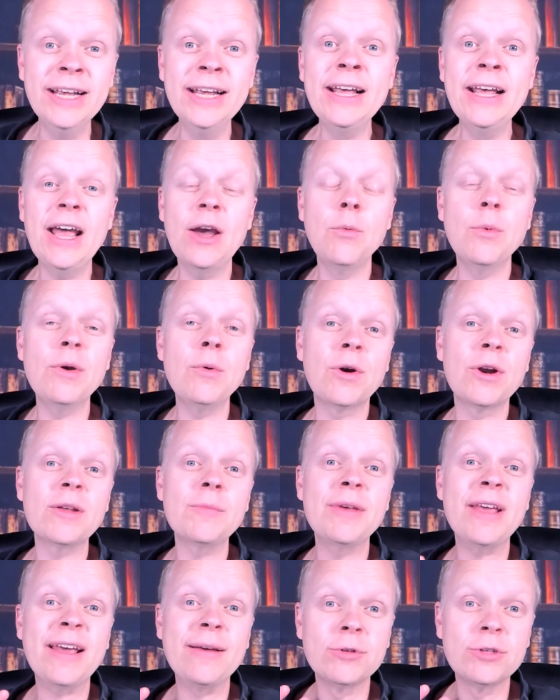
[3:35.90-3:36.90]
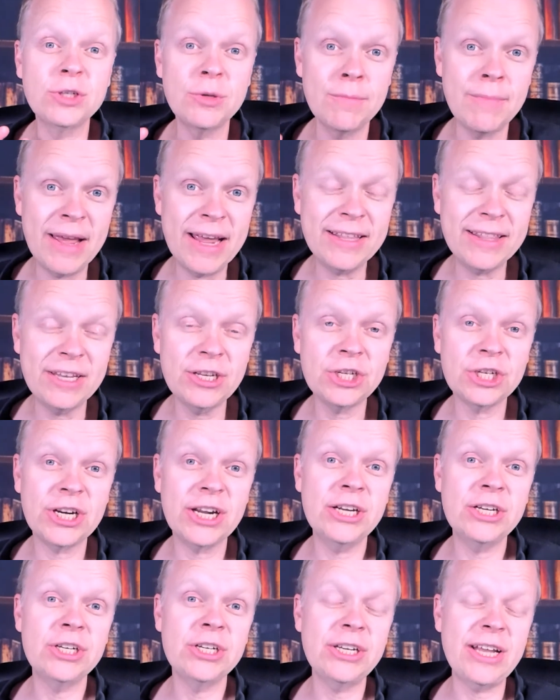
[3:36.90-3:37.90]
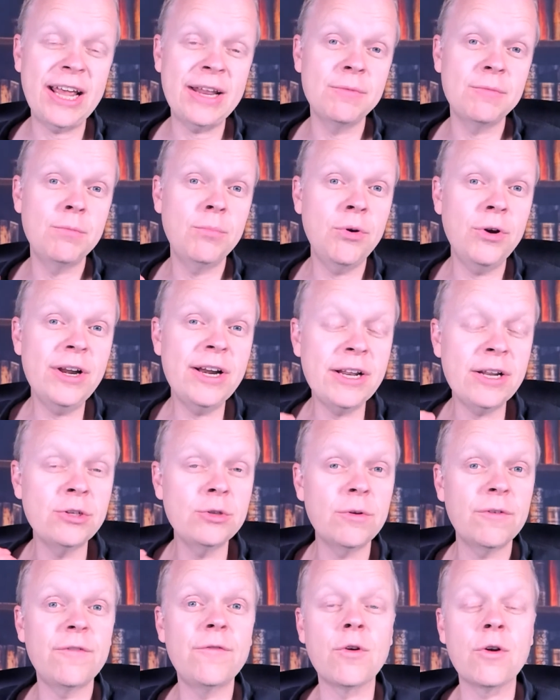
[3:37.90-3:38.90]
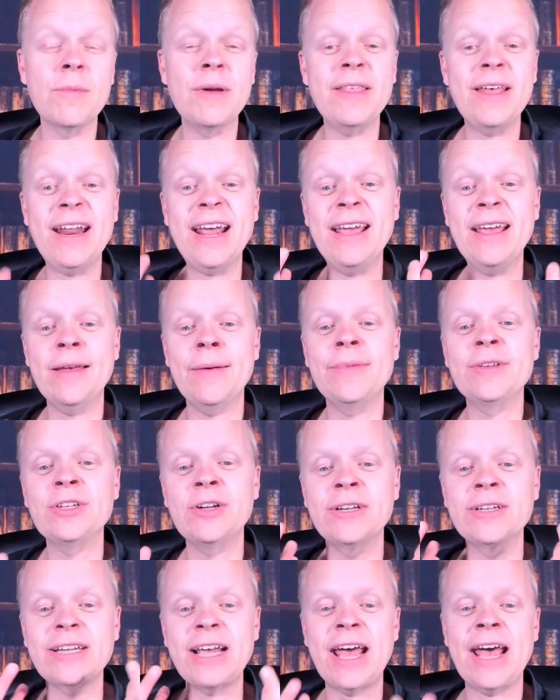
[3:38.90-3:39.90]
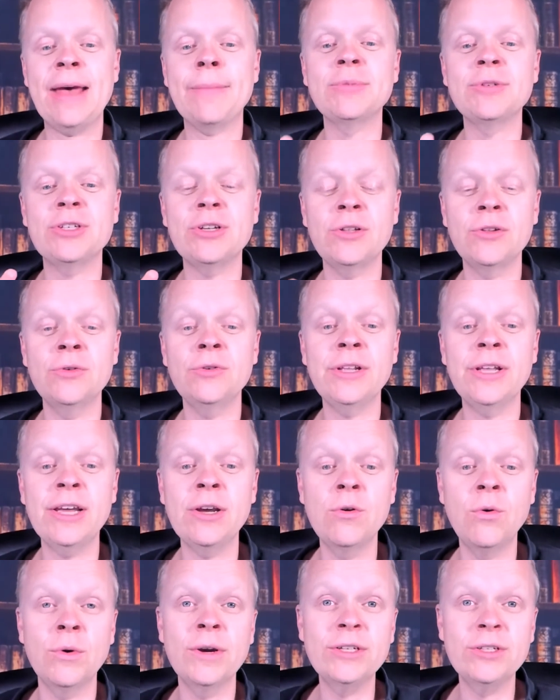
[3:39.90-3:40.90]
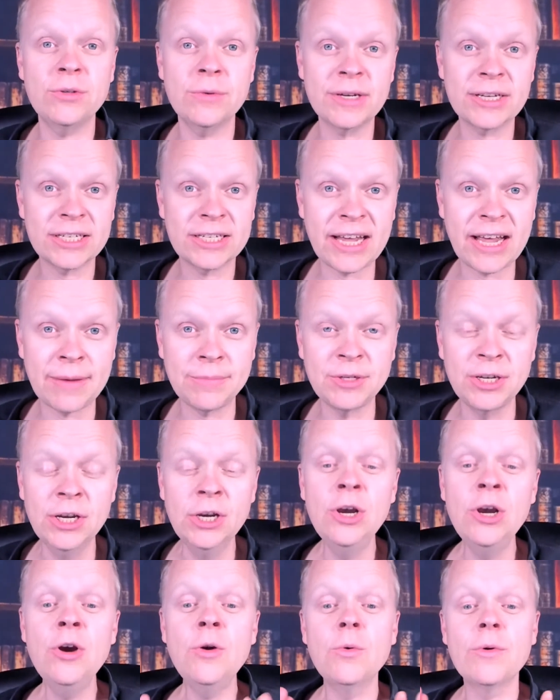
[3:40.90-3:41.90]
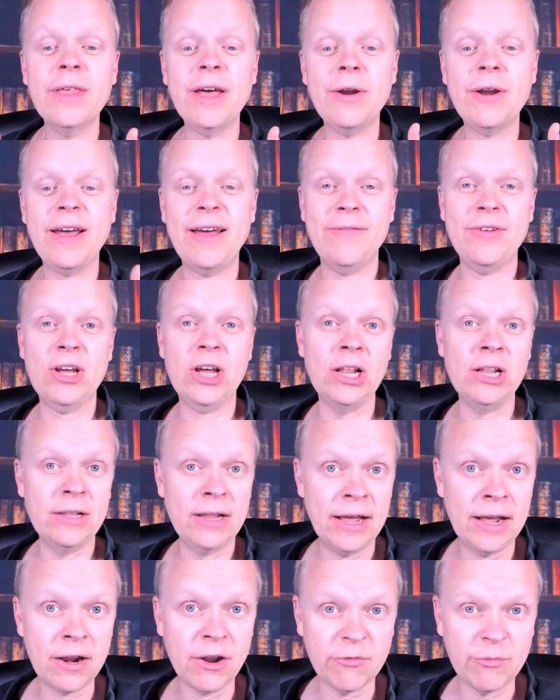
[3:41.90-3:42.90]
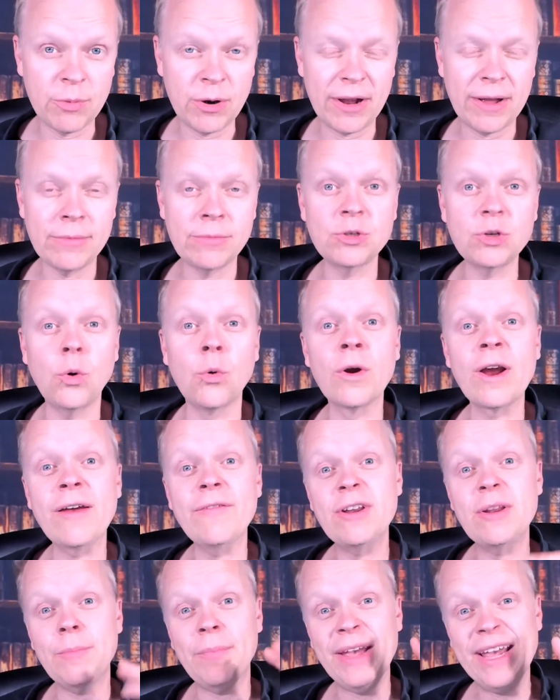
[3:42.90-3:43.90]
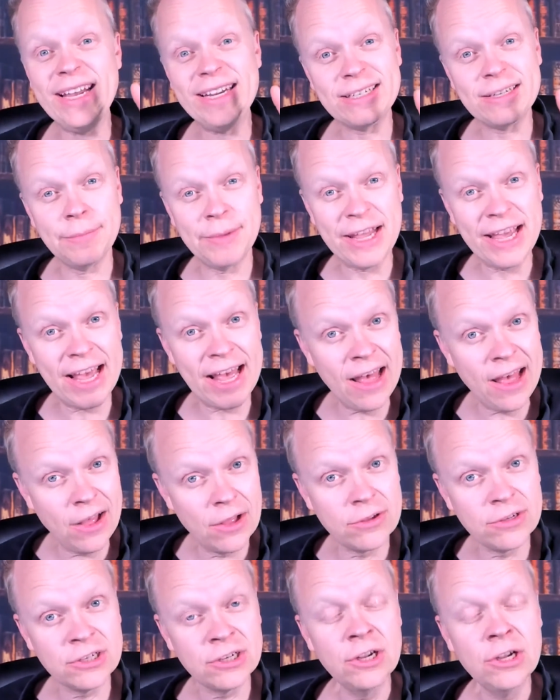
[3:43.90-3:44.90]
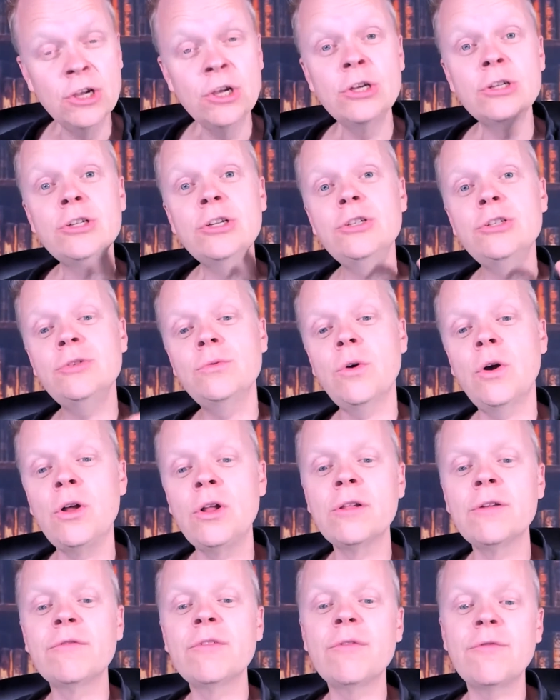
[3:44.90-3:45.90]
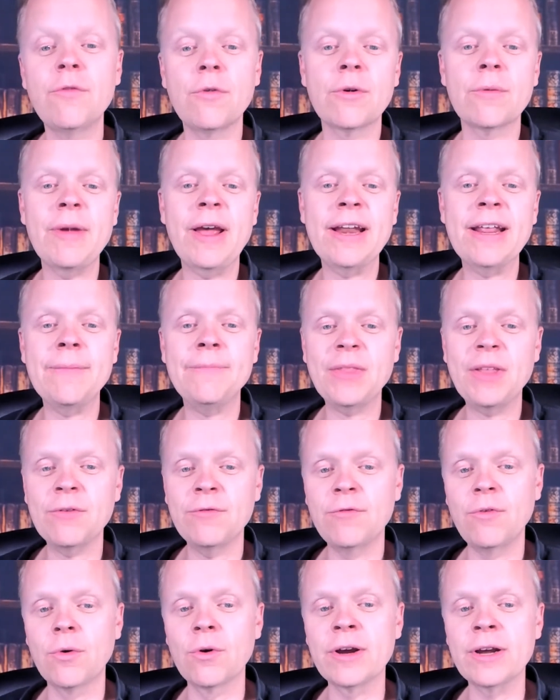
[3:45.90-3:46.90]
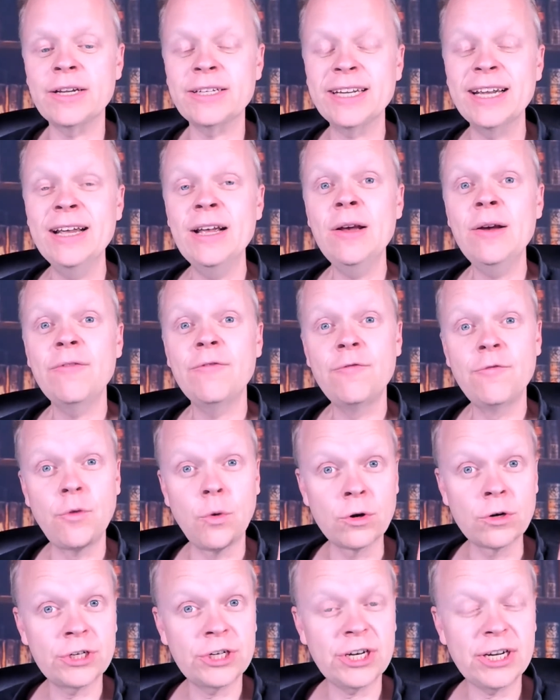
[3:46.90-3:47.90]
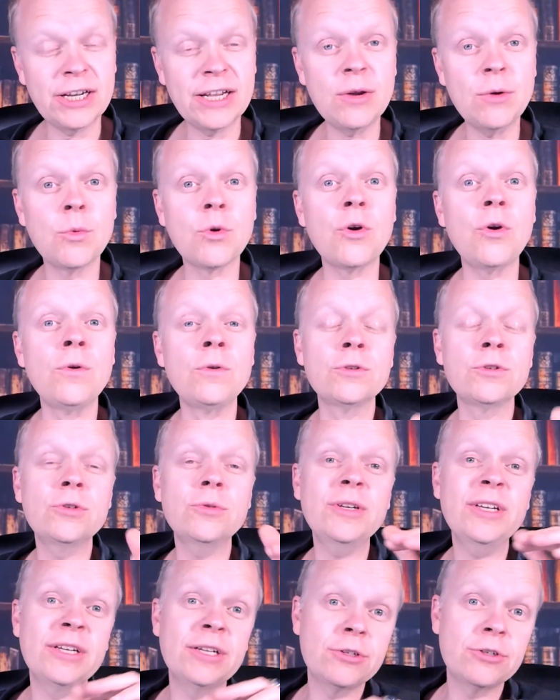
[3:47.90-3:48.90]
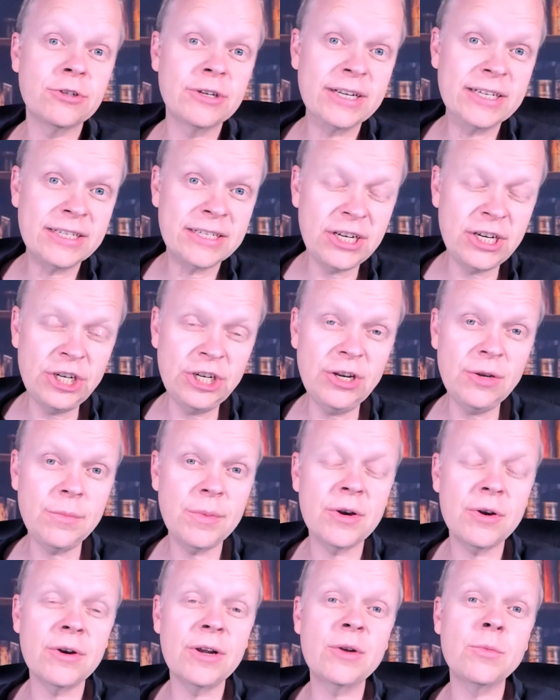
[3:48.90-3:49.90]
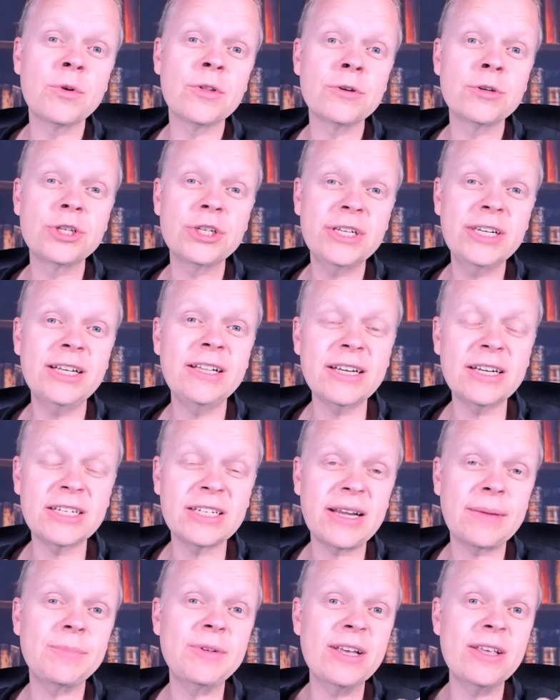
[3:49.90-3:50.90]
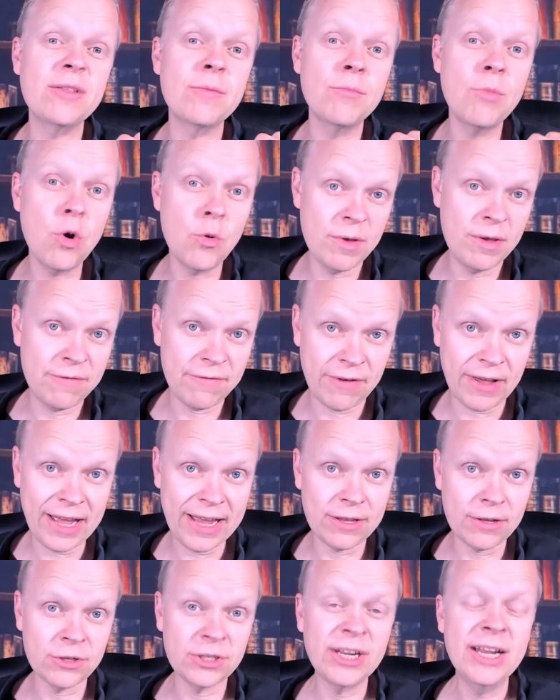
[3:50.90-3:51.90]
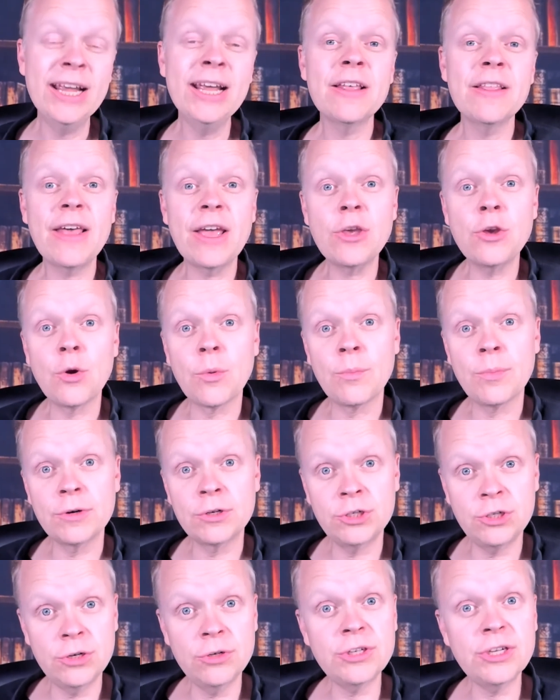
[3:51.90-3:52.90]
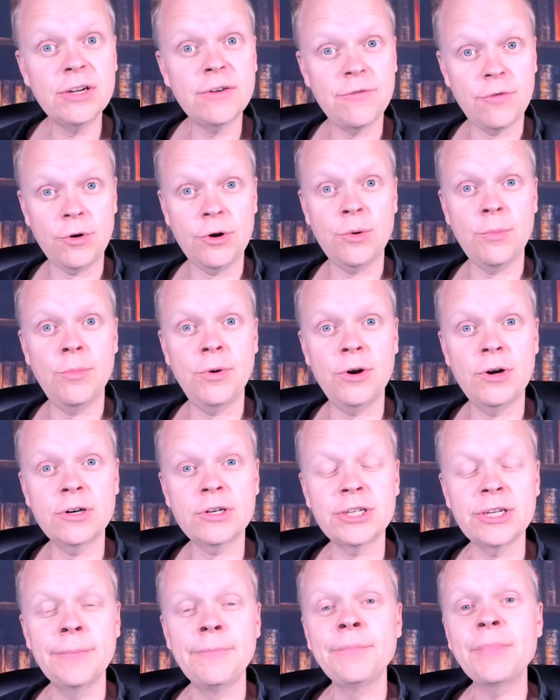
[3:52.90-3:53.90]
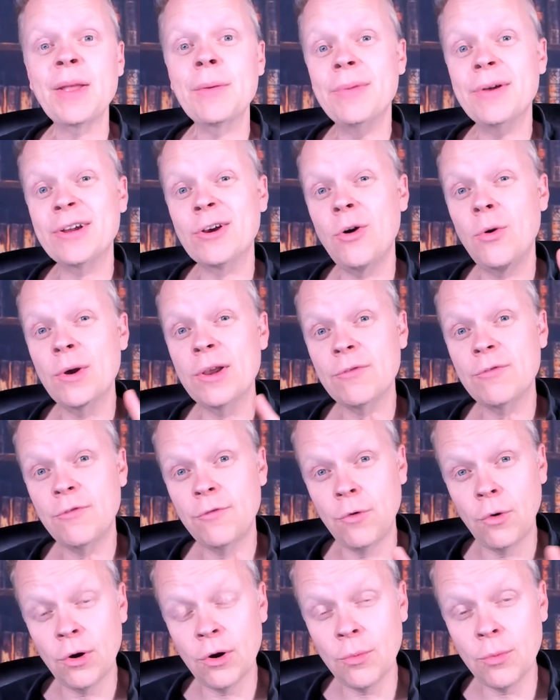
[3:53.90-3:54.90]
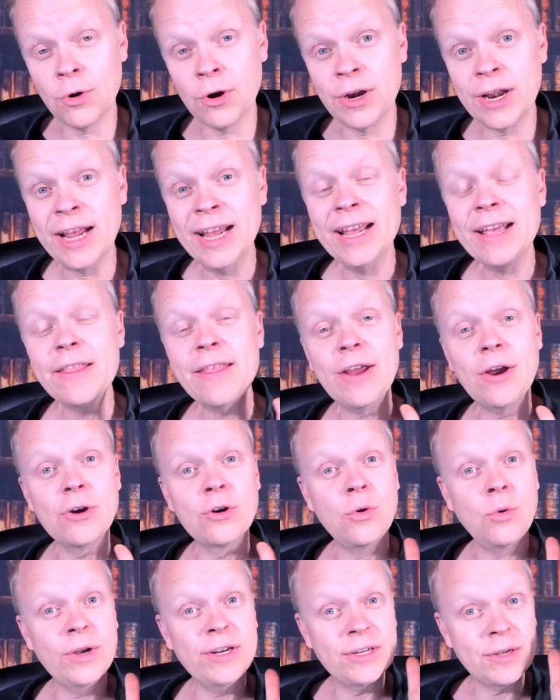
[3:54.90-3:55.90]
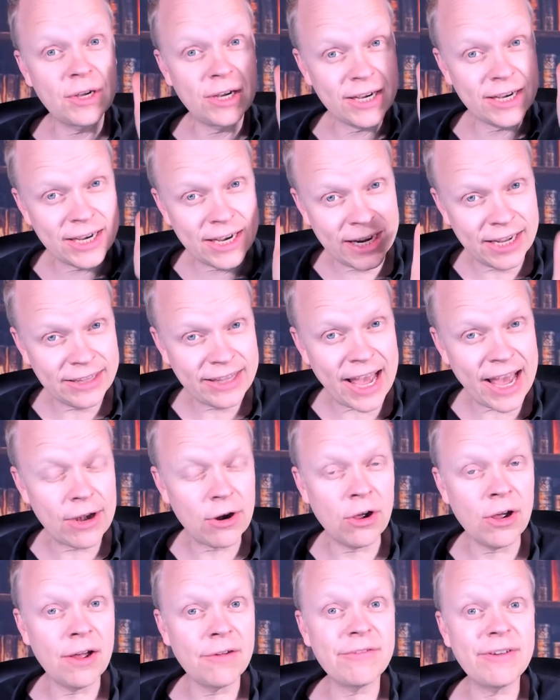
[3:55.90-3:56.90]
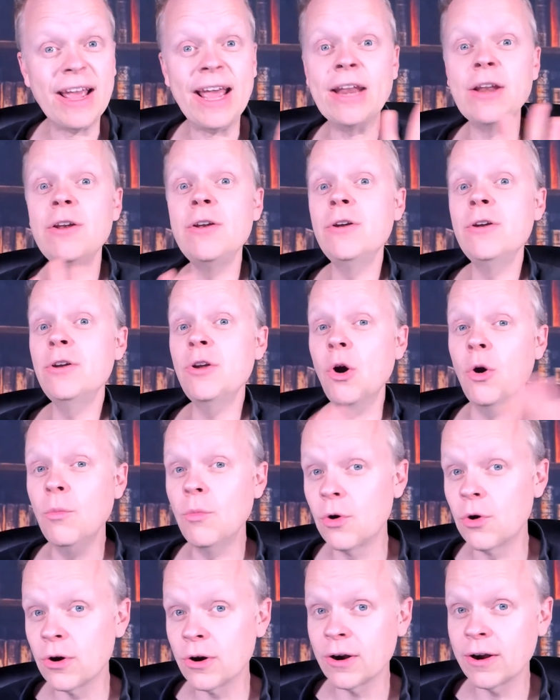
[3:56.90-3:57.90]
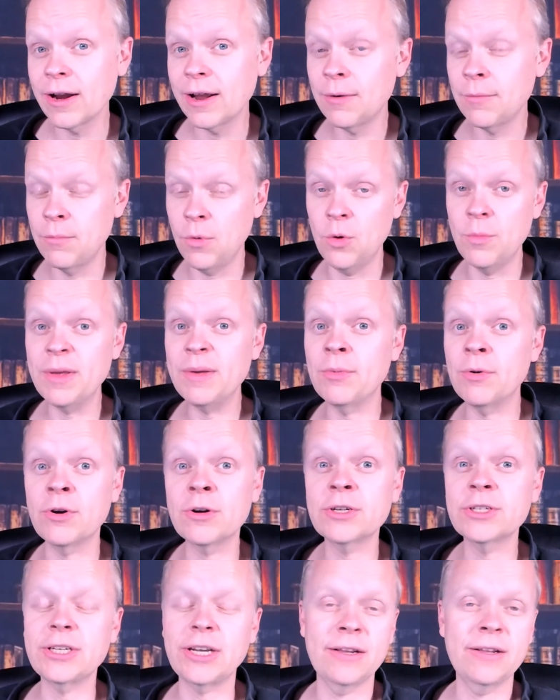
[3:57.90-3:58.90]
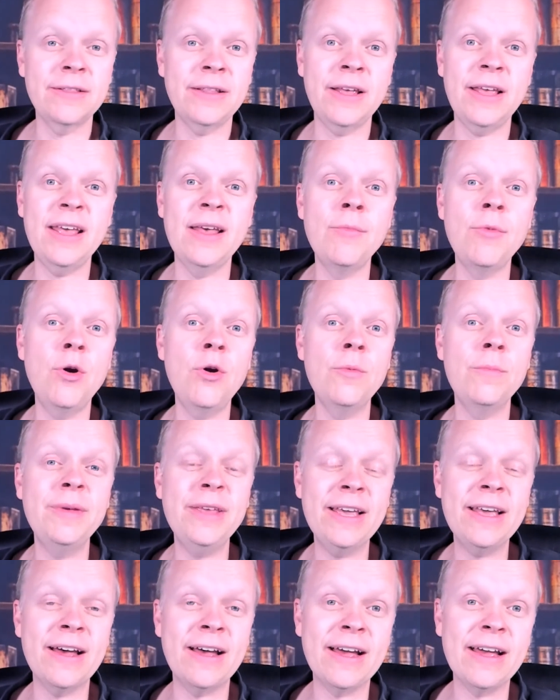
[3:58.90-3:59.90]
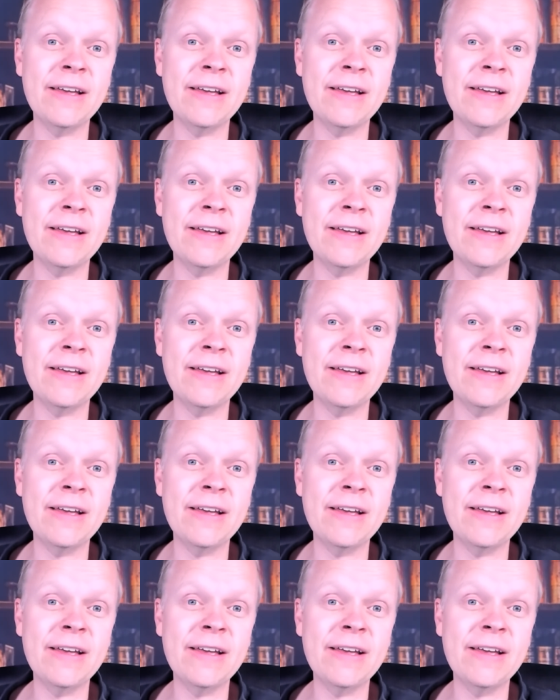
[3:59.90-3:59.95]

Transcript: and we want to be able to make these changes and put it into a format that Amazon is absolutely going to accept without having a lot of problems or having to pay somebody else to do all of the formatting for us Fortunately, we're also in a transition period where they're still accepting the Mobi files that you're producing for your books, but going forward, they are going to cut that off and no more Mobi books the MOBI